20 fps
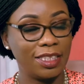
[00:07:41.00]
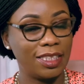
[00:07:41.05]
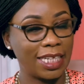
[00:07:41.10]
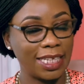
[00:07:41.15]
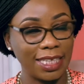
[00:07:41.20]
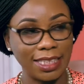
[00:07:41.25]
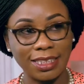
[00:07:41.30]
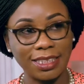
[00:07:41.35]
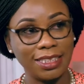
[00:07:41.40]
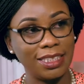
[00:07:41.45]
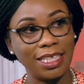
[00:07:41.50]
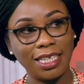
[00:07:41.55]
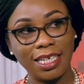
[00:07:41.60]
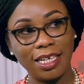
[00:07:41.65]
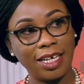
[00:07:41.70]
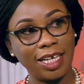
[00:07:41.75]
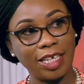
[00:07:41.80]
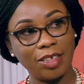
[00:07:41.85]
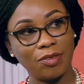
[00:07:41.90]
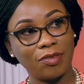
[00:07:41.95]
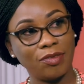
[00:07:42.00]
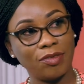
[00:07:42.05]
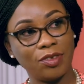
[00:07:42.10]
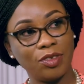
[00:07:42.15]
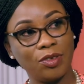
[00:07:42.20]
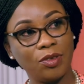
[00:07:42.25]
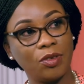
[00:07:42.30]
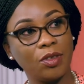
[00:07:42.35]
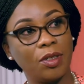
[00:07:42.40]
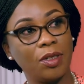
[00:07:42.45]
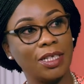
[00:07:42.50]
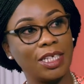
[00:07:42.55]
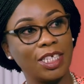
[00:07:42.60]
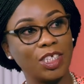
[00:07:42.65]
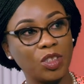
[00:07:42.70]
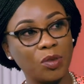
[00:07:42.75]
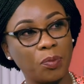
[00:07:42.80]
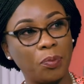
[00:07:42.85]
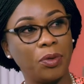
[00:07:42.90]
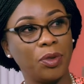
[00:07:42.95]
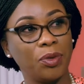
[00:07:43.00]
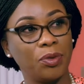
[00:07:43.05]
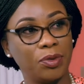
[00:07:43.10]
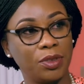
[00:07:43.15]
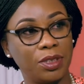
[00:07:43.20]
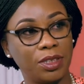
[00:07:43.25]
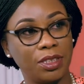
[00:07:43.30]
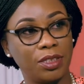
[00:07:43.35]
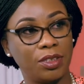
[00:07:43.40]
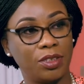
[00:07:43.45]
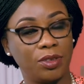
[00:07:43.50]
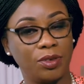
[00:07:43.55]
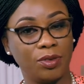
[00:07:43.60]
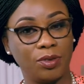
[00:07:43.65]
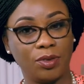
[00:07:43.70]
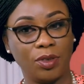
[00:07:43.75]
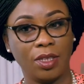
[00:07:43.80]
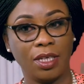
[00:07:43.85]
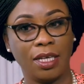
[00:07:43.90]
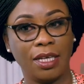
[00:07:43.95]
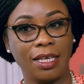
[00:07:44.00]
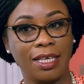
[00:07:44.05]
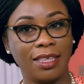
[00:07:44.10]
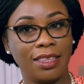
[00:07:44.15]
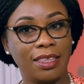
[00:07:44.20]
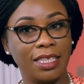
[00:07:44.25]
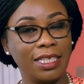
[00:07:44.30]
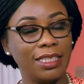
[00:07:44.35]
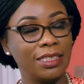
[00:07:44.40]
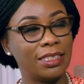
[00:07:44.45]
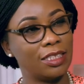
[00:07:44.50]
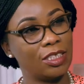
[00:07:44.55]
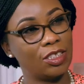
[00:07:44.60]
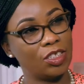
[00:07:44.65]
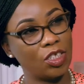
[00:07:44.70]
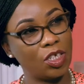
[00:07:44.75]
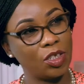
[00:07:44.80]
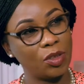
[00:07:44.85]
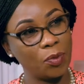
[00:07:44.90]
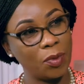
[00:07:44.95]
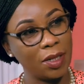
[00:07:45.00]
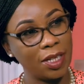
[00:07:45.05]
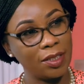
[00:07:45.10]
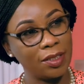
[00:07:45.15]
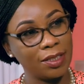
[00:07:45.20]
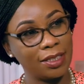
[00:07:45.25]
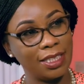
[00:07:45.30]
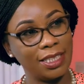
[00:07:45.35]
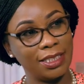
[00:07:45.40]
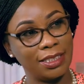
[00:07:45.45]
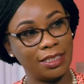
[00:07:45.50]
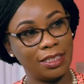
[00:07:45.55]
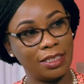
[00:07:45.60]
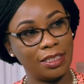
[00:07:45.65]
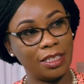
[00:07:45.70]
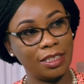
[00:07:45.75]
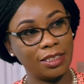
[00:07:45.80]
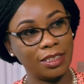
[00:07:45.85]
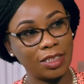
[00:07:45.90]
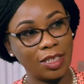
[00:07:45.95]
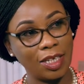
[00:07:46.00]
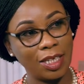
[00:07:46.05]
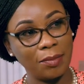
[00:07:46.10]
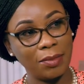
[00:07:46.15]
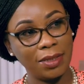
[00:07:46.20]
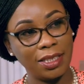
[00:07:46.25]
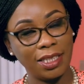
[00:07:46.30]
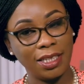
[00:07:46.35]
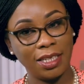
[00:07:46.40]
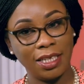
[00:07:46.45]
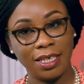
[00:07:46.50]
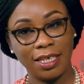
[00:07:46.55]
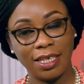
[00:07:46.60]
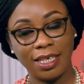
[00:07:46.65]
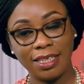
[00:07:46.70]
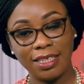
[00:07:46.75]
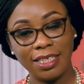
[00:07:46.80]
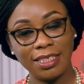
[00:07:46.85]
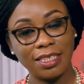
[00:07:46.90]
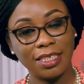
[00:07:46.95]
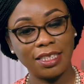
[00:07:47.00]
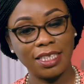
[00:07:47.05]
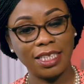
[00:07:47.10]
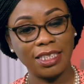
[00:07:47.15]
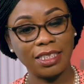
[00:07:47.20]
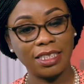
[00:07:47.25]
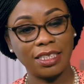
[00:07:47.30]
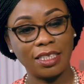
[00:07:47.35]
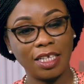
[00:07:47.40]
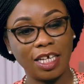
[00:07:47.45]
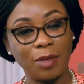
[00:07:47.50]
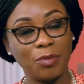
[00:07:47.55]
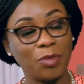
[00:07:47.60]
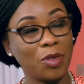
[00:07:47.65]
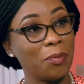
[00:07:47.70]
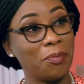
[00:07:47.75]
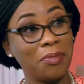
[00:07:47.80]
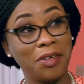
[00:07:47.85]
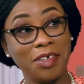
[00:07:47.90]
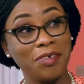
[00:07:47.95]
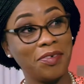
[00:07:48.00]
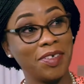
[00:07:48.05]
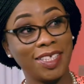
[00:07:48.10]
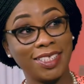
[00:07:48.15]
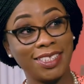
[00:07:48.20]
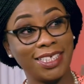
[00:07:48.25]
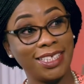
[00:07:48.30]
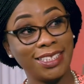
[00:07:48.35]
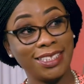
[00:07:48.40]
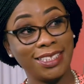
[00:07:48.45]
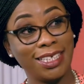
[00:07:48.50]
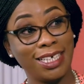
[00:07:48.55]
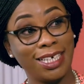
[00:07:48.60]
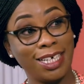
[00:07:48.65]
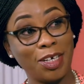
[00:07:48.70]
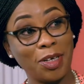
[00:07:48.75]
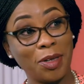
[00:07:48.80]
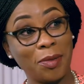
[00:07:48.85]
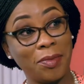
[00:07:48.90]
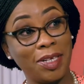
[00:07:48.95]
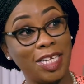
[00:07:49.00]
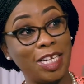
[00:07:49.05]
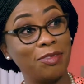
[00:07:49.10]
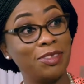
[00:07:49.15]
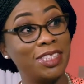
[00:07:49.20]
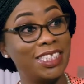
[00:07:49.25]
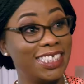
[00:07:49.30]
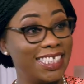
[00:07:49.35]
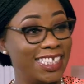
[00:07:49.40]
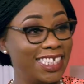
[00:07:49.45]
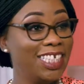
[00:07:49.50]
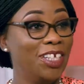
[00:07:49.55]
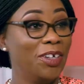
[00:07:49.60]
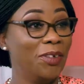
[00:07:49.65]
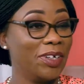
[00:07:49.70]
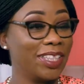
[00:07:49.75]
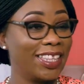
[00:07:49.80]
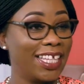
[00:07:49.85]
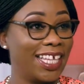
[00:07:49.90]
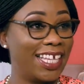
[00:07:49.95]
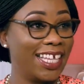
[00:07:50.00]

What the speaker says: day-to-day life, you are exposed to things that are done well, things that are done timely. And these are things that I'm not perfect at, but I've seen what they